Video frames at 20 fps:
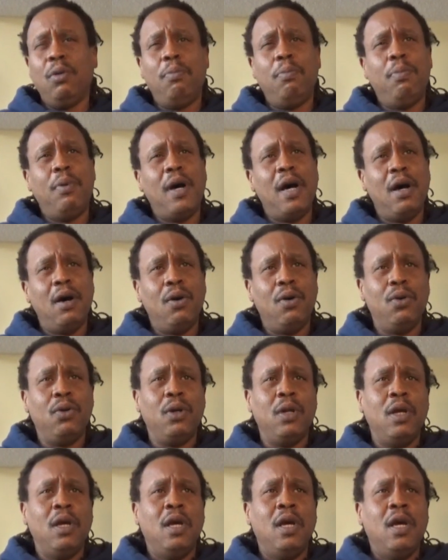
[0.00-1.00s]

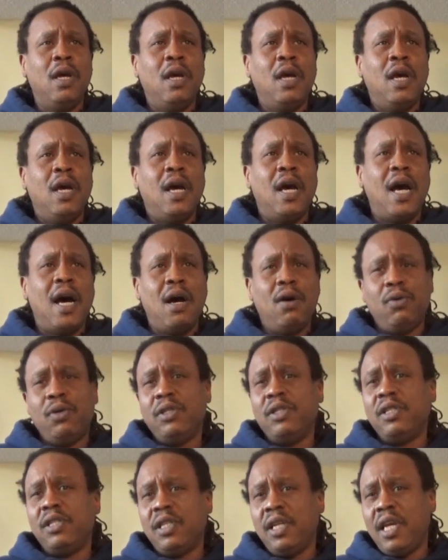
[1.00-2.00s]
about I
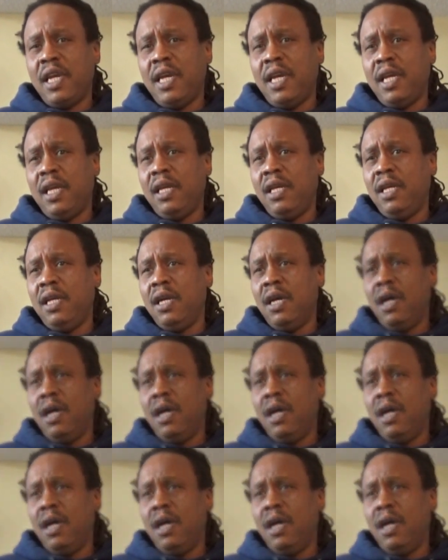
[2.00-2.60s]
would say